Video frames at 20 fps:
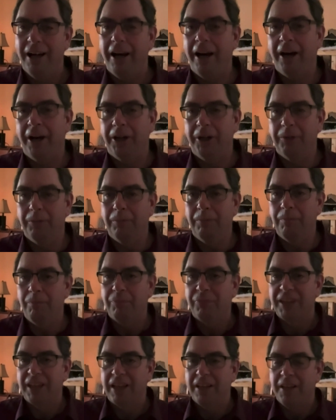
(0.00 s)
Um,
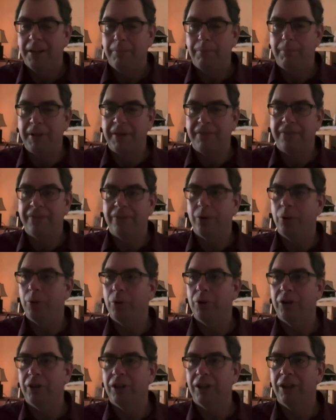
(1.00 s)

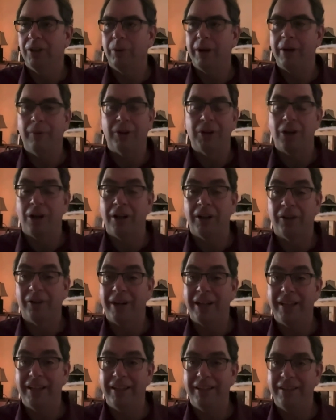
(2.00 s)
Before we were
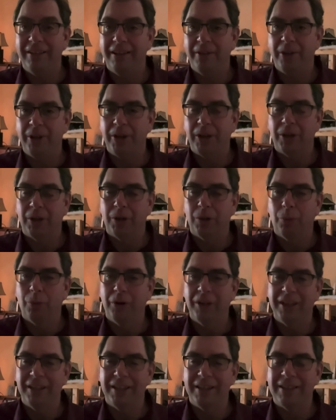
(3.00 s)
inaugurated, there
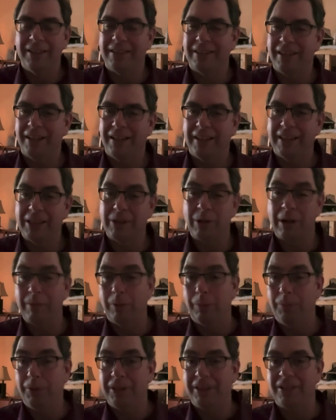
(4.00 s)
was
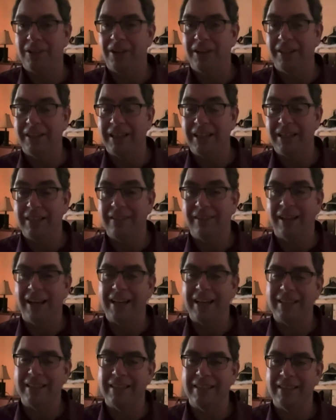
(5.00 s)
Esquimalt puts on these
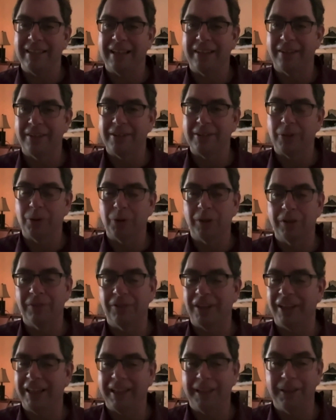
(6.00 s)
classes that are sort of
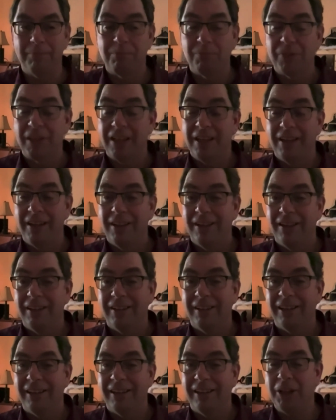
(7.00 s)
like
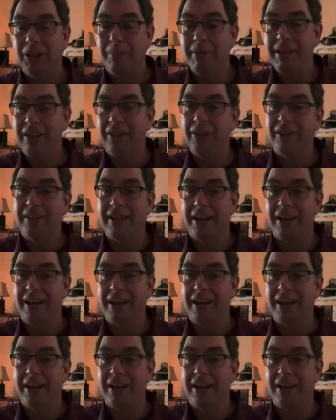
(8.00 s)
how to be a good